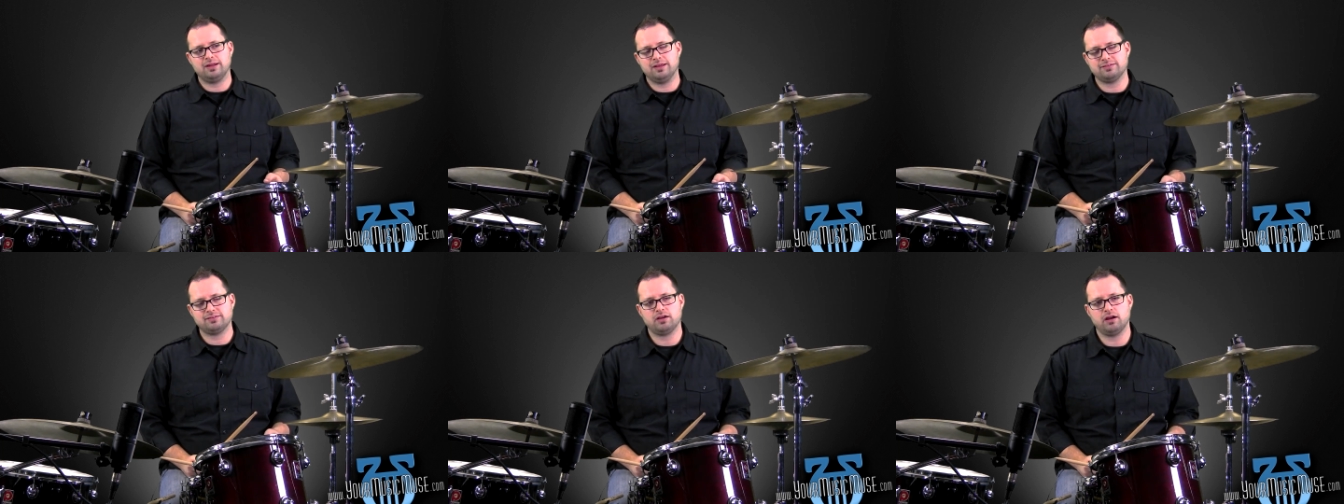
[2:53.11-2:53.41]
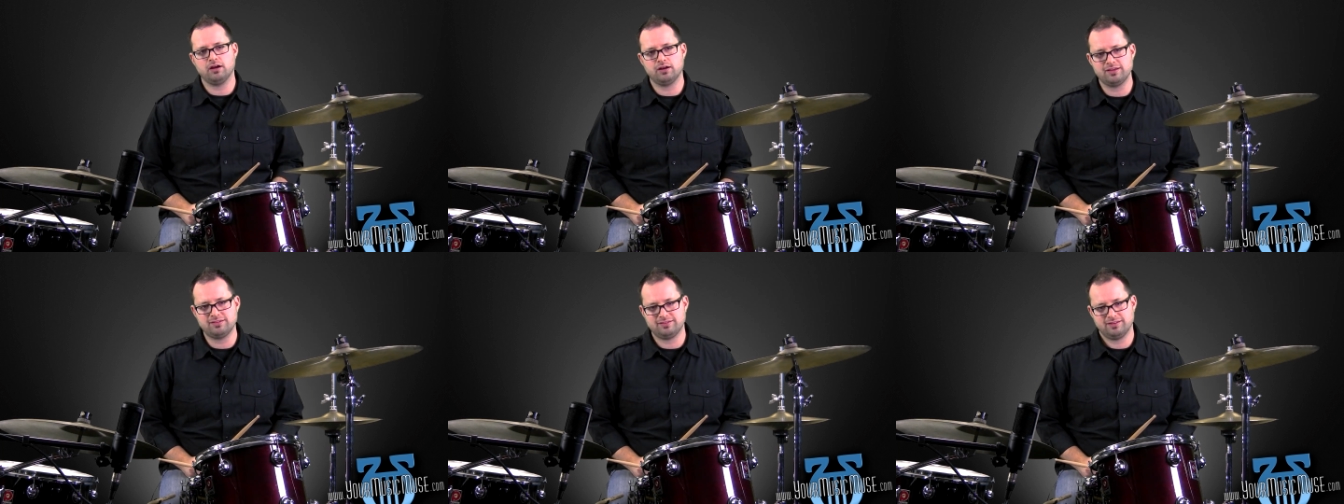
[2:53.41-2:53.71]
as
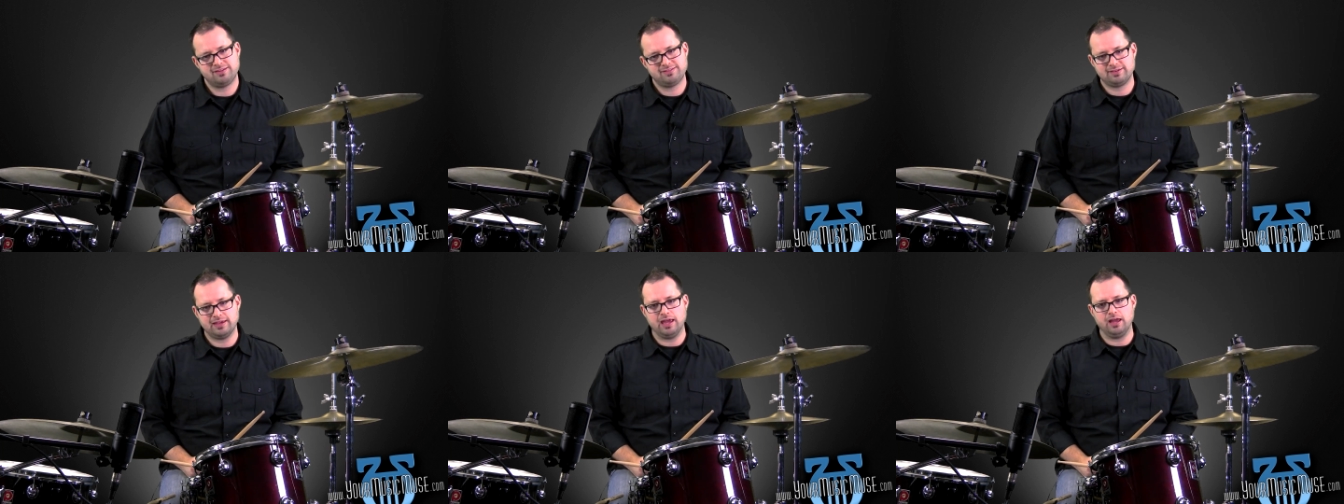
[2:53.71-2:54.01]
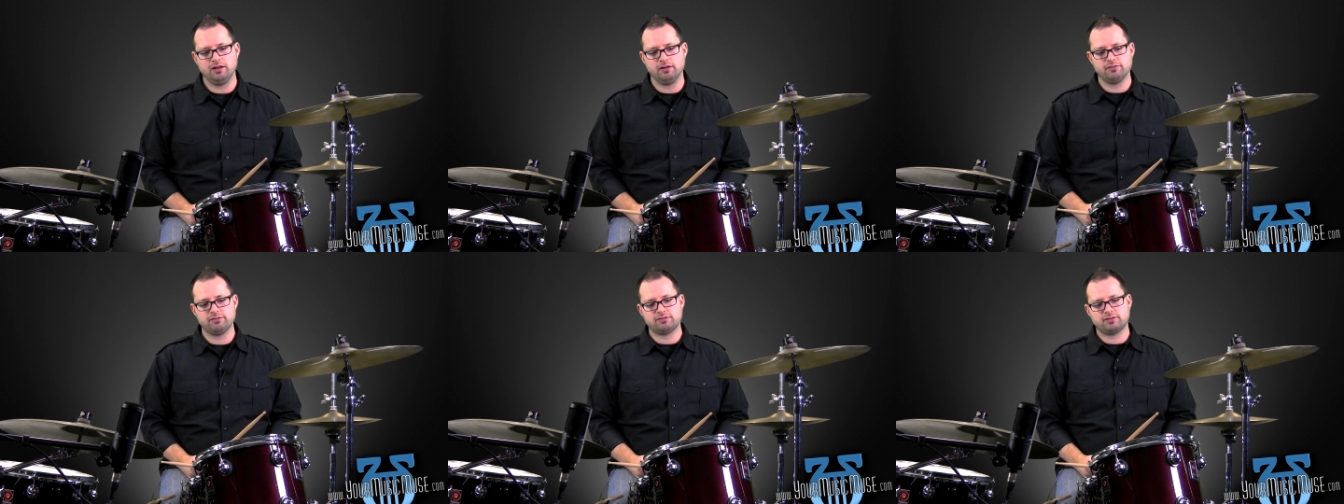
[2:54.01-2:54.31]
hard as it
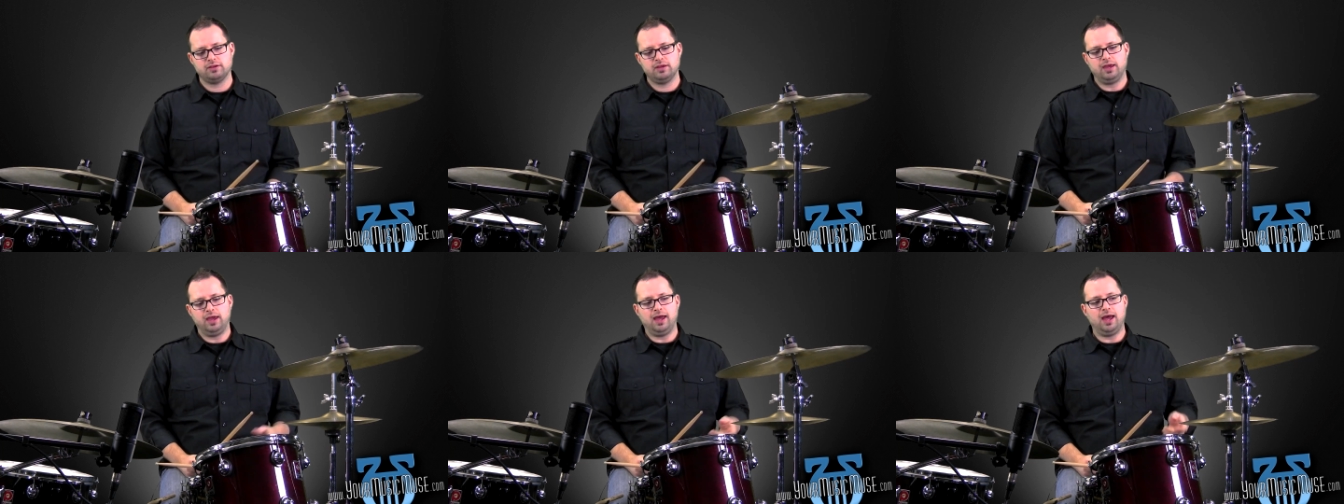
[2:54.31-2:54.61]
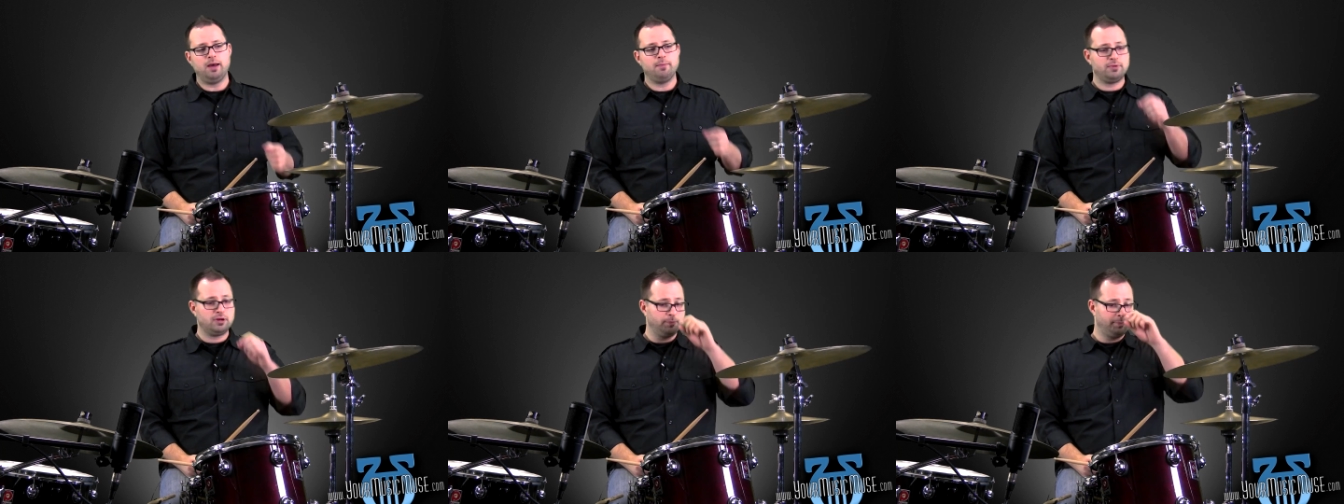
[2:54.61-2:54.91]
sounds.
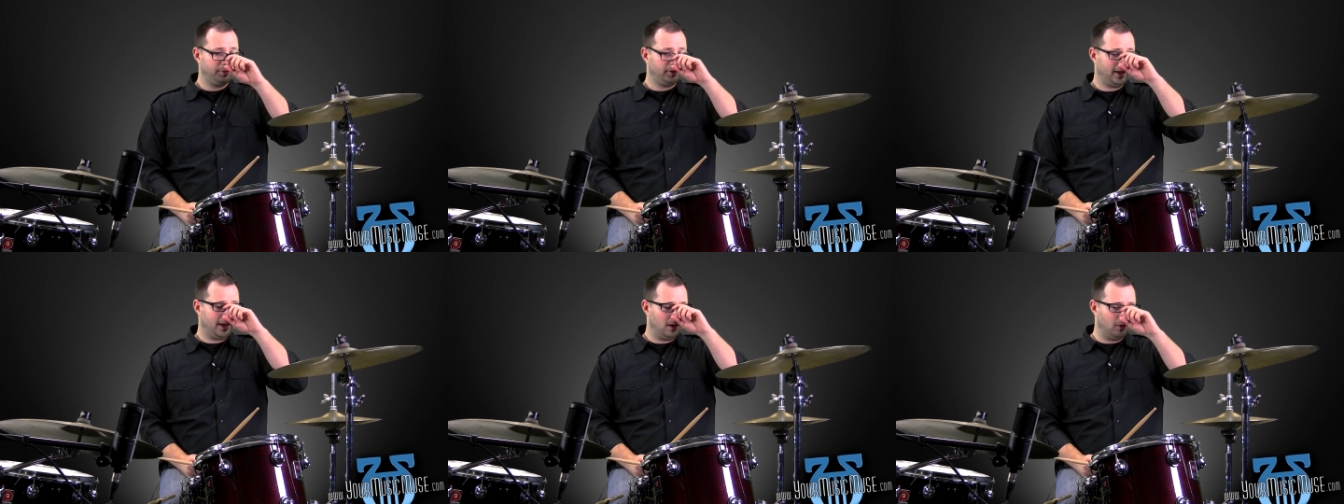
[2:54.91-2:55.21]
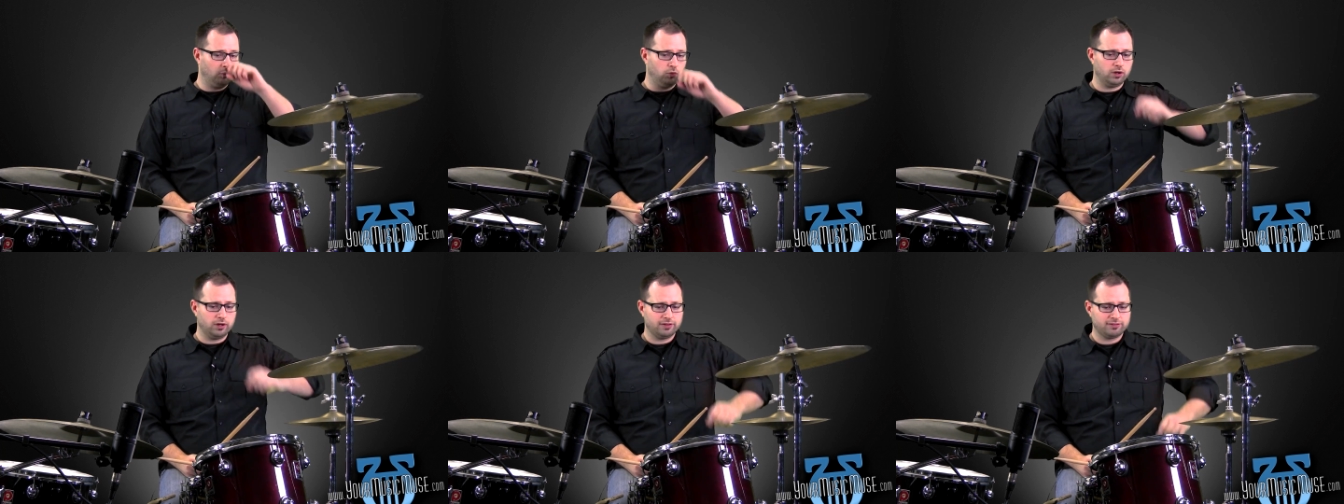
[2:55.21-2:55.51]
I'm going to play it
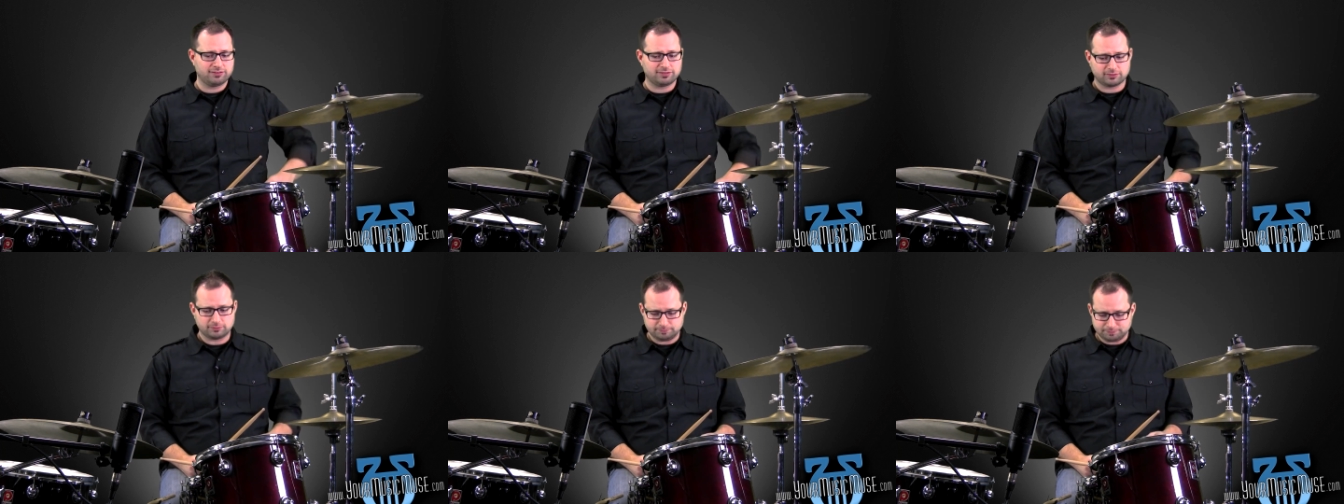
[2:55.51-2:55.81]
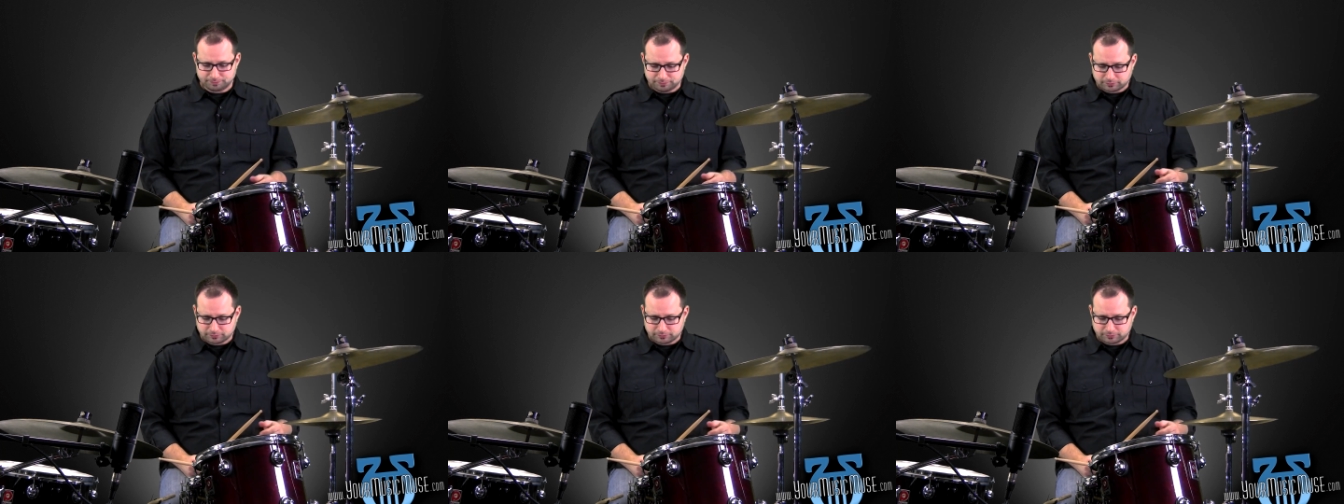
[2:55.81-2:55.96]
once